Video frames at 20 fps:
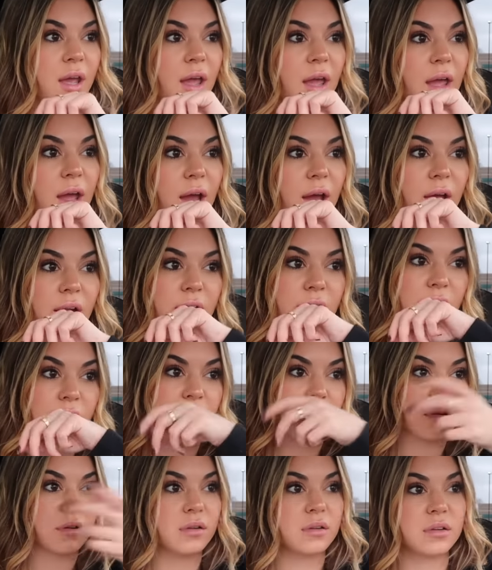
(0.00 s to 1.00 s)

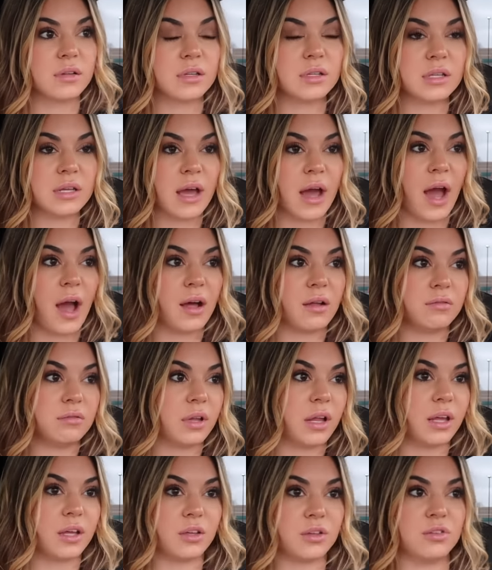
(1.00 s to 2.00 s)
And yeah,
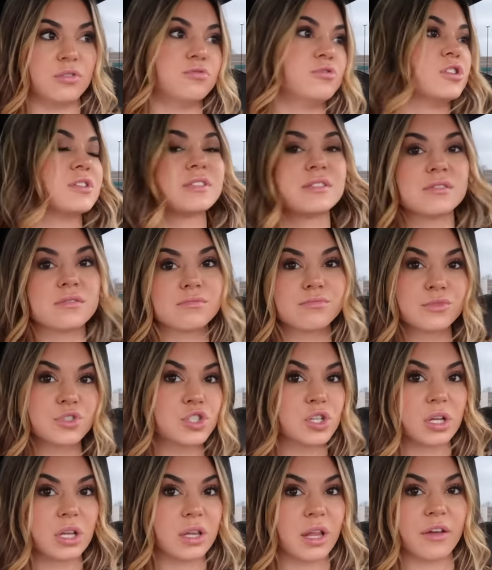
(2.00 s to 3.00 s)
like, you just
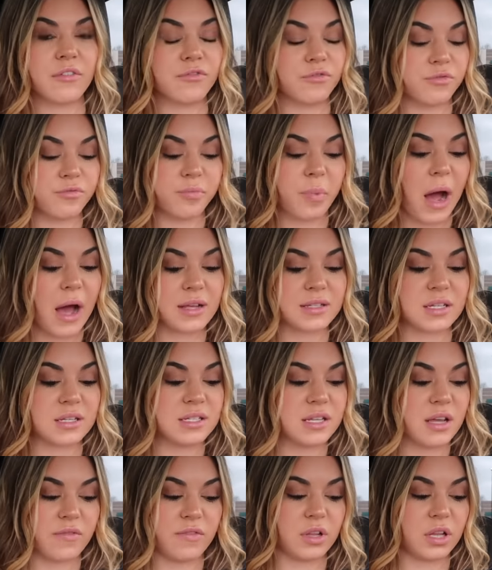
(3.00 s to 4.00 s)
should live
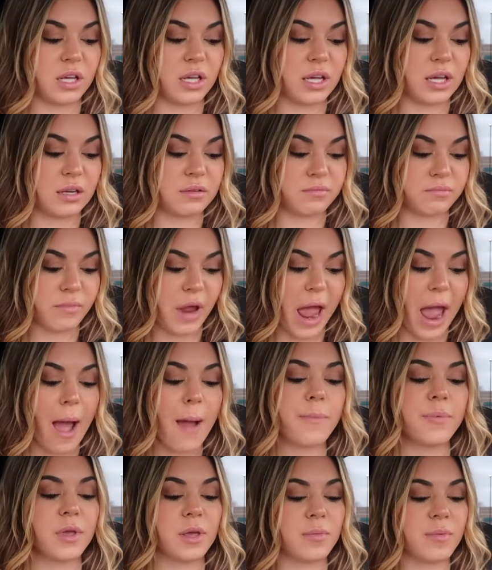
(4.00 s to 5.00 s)
positively and
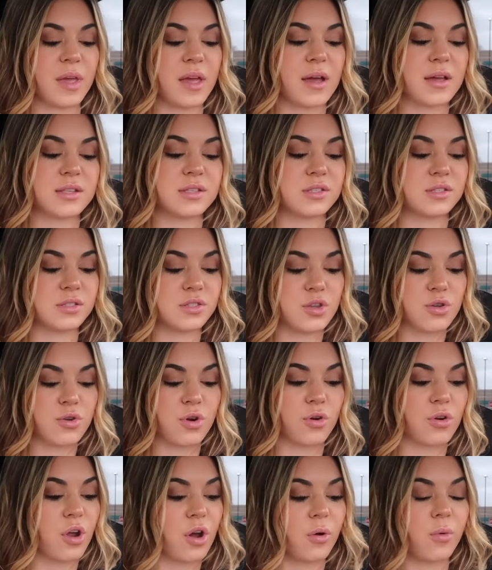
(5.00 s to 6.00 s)
happy, because you
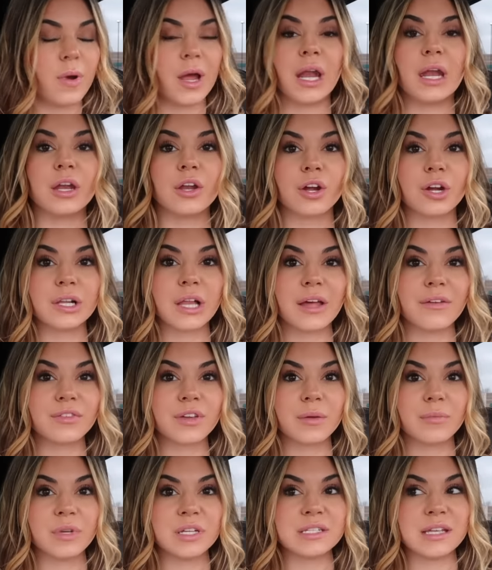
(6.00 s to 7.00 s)
don't know when your life
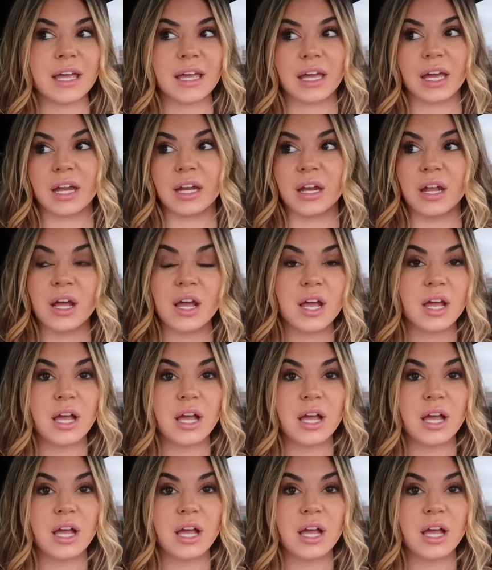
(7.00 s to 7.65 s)
can be taken.